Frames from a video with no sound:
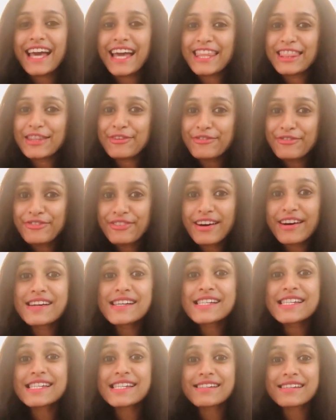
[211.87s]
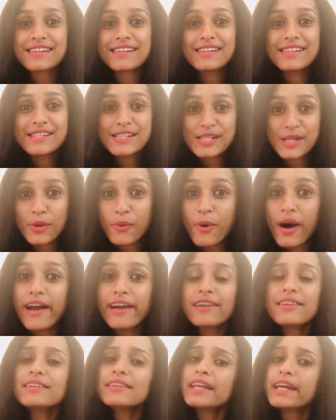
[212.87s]
In the first
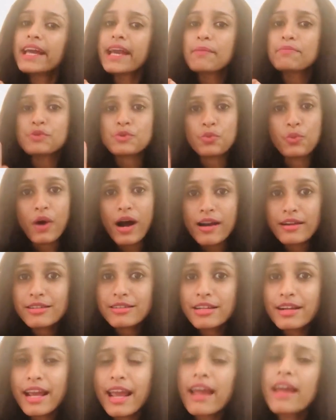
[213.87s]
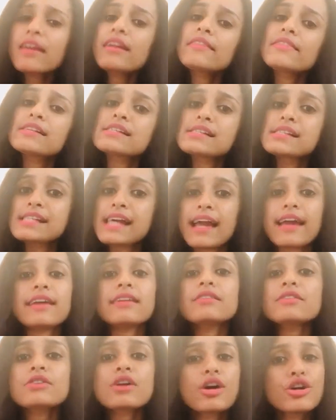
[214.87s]
square, they kept 1 grain. In the
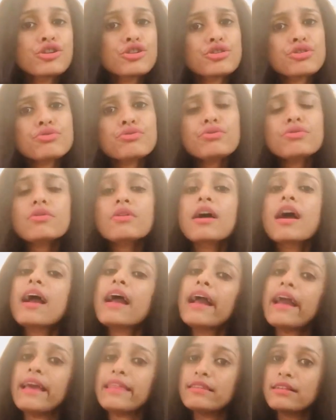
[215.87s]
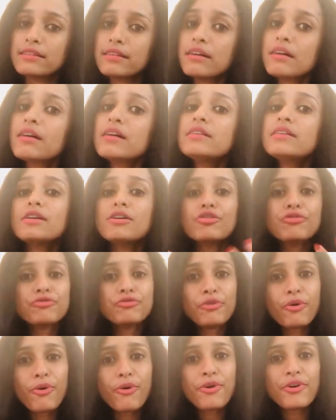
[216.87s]
second, 2. In the third,
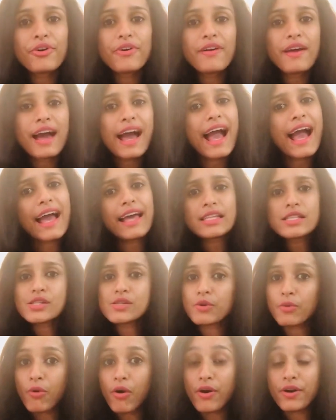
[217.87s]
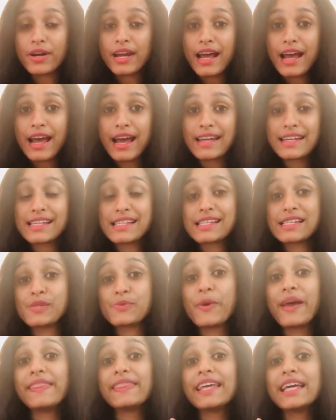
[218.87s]
4. And so on. And
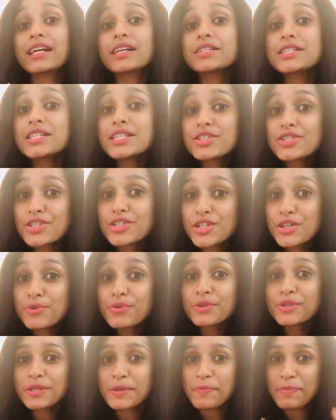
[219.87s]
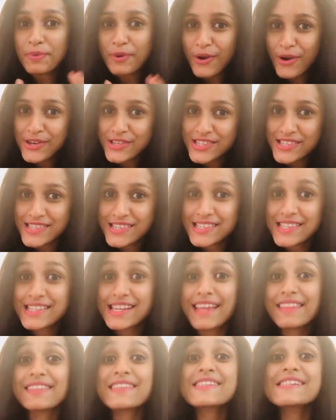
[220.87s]
it's when they continued the process
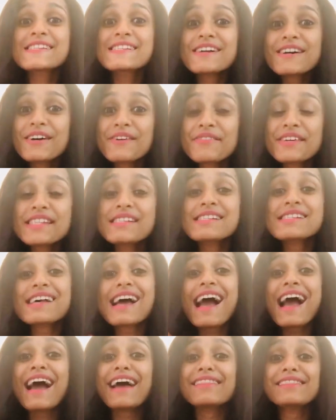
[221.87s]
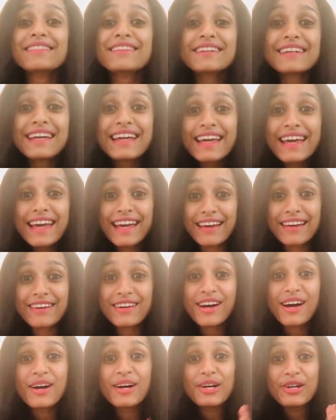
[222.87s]
that the servants and the
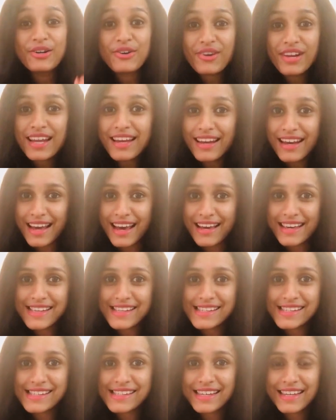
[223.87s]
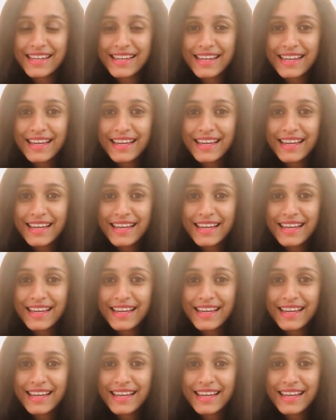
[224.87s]
king realized